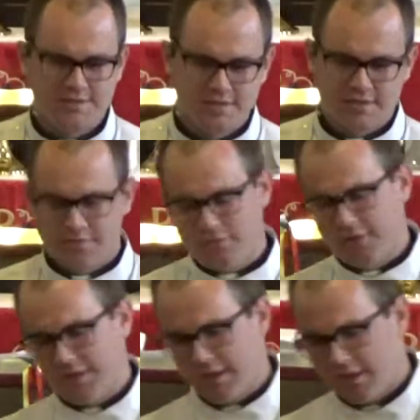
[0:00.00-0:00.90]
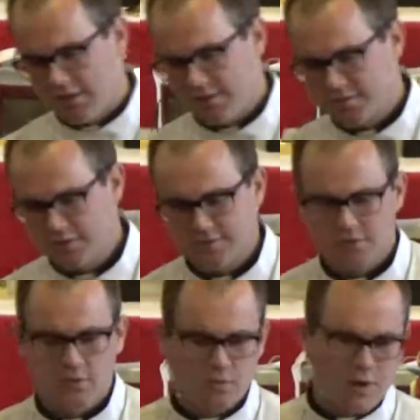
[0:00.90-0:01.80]
I see different things. There's
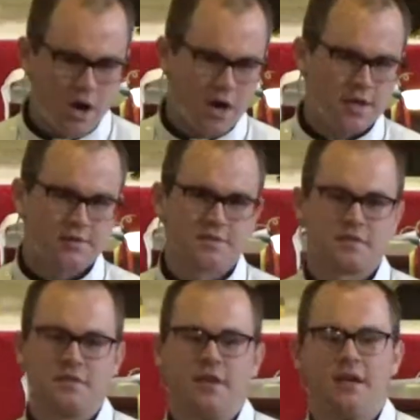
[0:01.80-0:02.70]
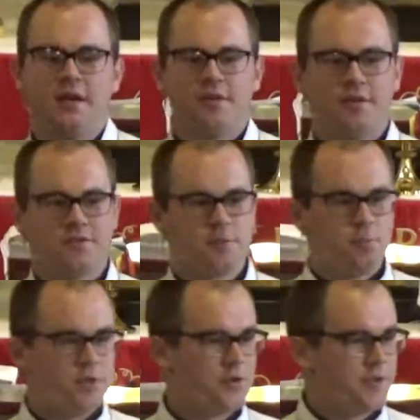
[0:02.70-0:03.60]
a cross, there's a
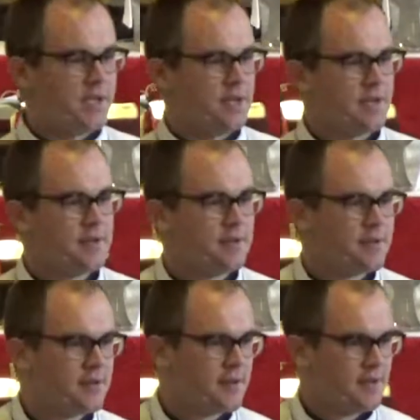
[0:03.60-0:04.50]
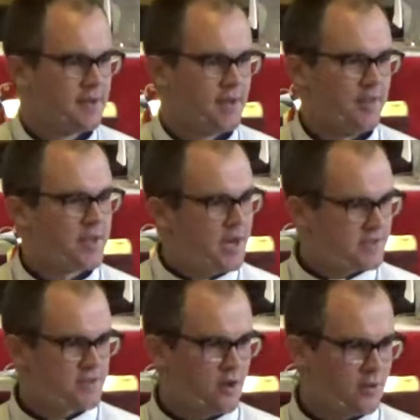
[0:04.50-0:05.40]
building, and then I
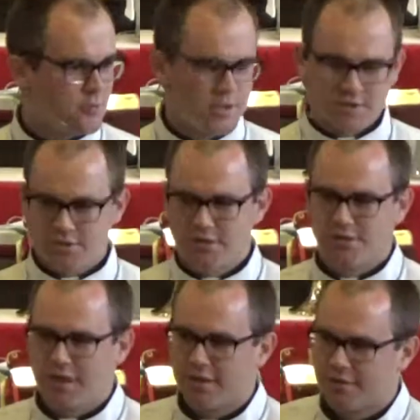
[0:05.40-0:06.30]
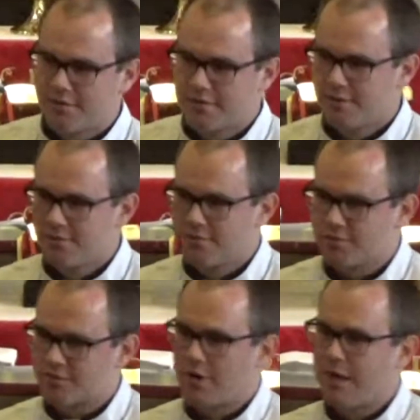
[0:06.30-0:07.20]
saw the picture that
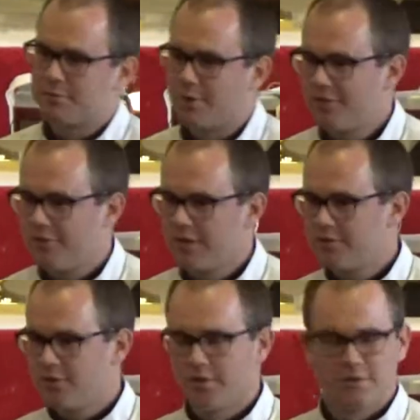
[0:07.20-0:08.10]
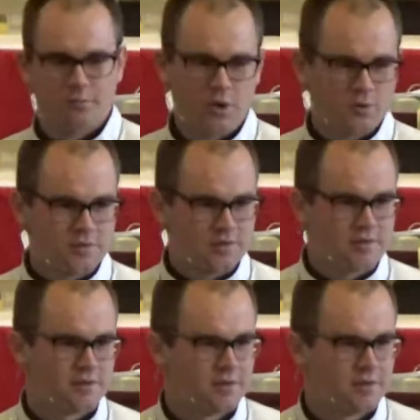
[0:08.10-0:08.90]
describes my faith journey the most.